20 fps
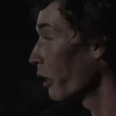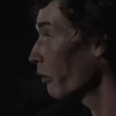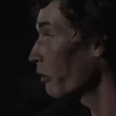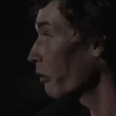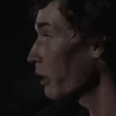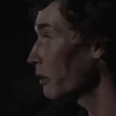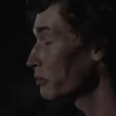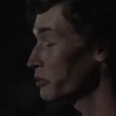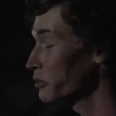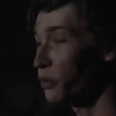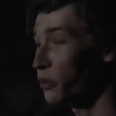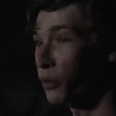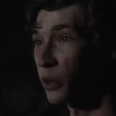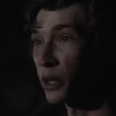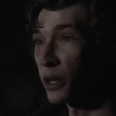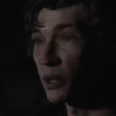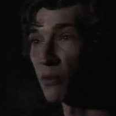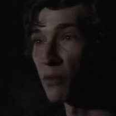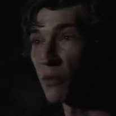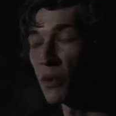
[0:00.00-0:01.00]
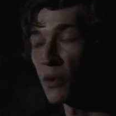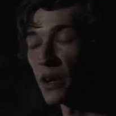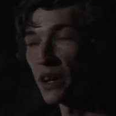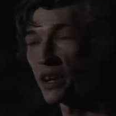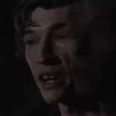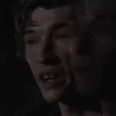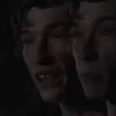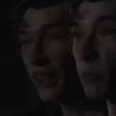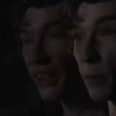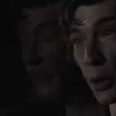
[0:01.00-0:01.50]
acting all strange
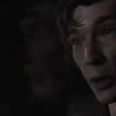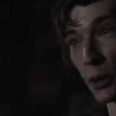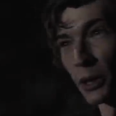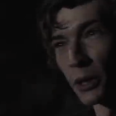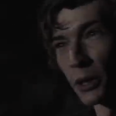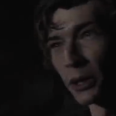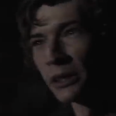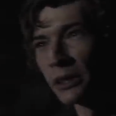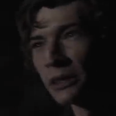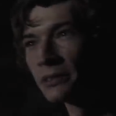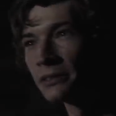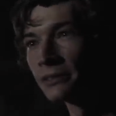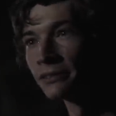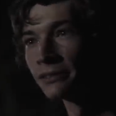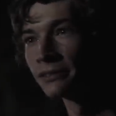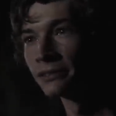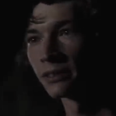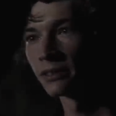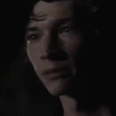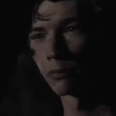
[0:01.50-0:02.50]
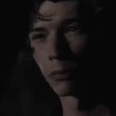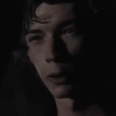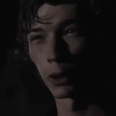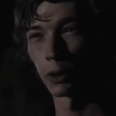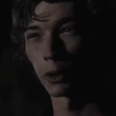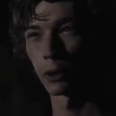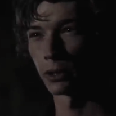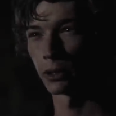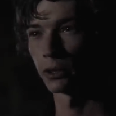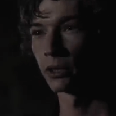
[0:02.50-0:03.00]
and he looks out of
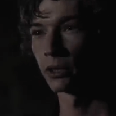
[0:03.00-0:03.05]
control.